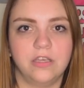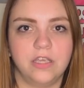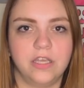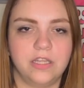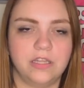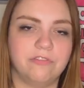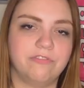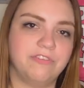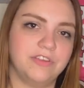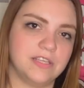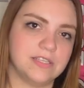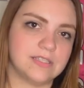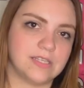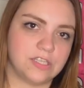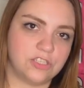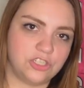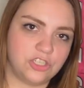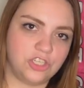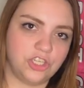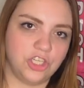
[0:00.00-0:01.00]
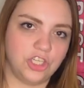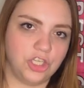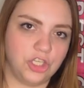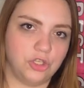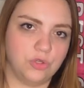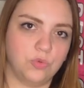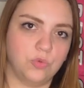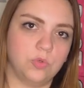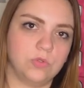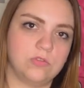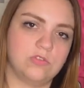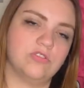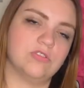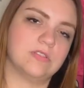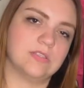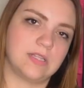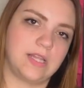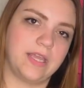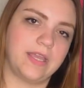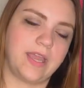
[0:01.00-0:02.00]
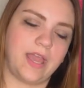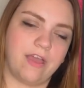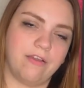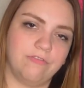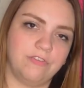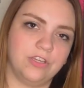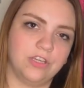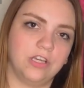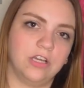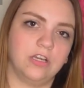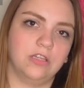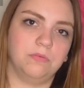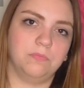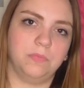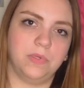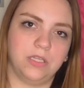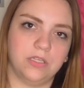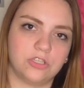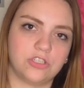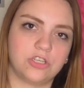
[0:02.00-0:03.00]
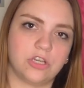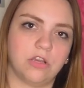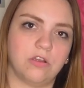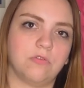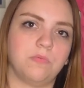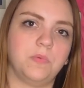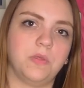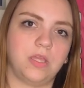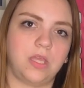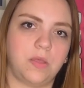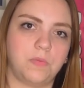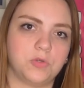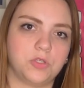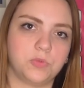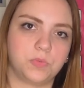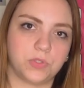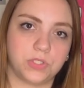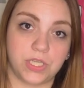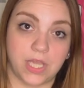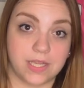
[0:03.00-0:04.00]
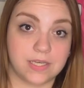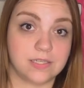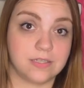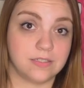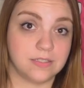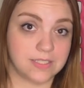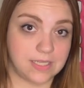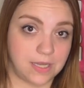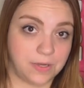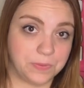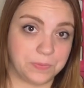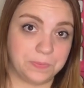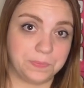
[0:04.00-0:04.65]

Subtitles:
in the things that she knew, was just like having a gun, being the sheriff, being able to protect her town.